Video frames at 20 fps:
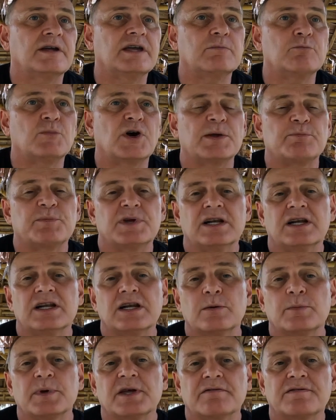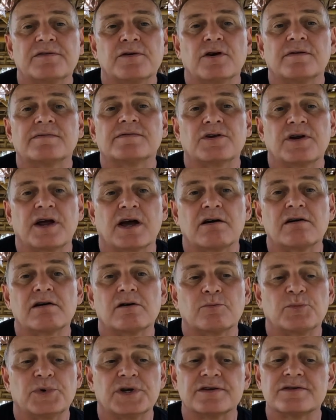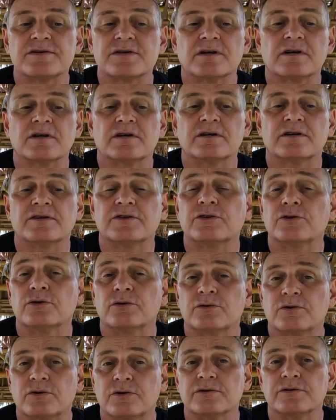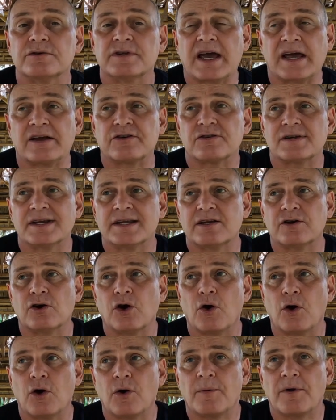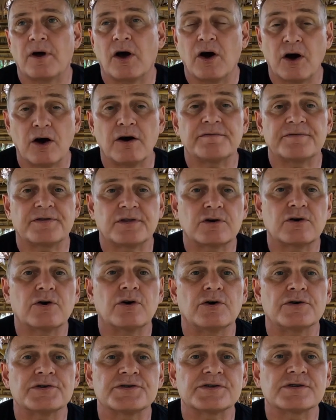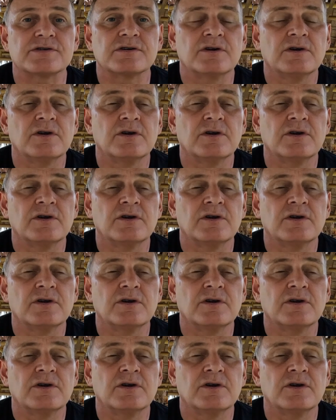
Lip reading: It might be a little bit further out, but you could actually half the cost